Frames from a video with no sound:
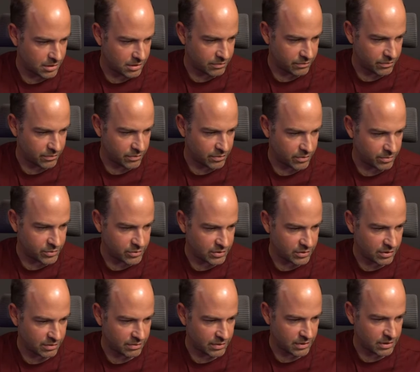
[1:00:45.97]
Volumes
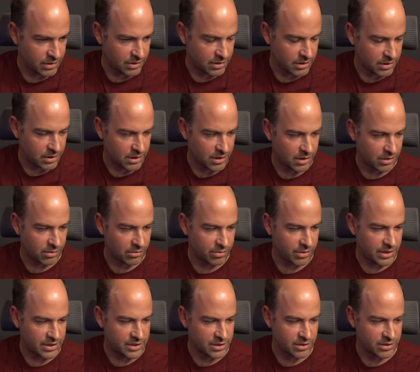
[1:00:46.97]
traveler. Oh,
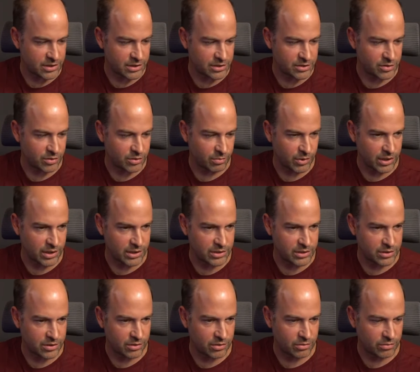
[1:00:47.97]
it's because it's on my
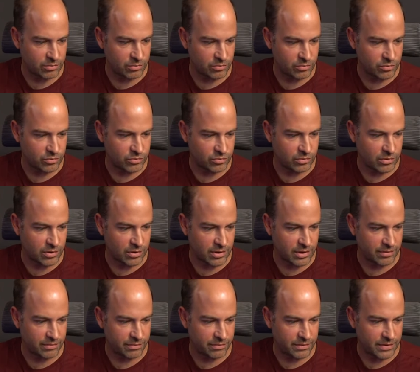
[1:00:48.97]
external
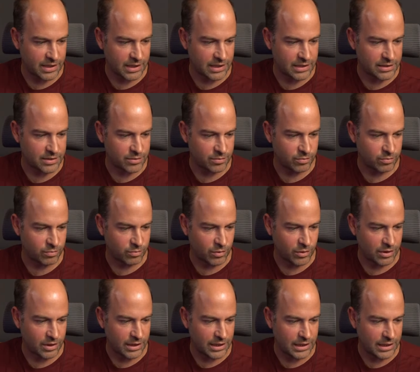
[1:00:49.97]
drive. That's
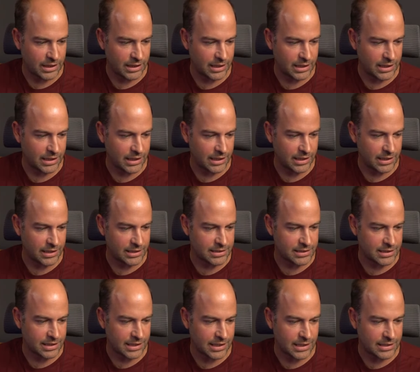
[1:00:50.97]
why. And that's
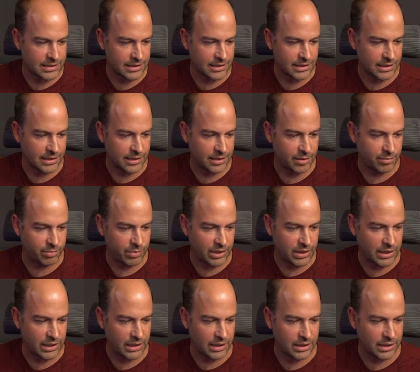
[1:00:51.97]
Catalina
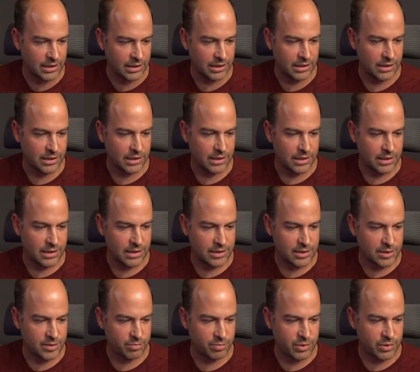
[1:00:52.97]
being
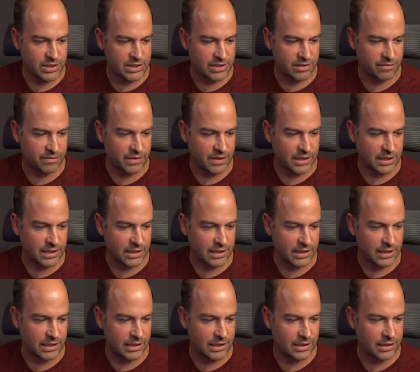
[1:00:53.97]

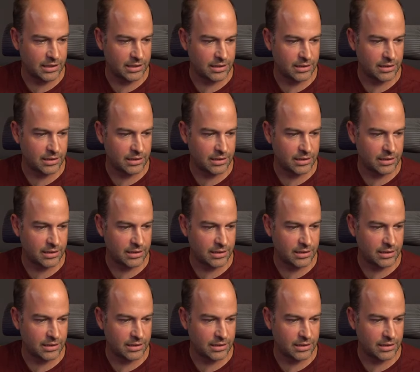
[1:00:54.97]
specifically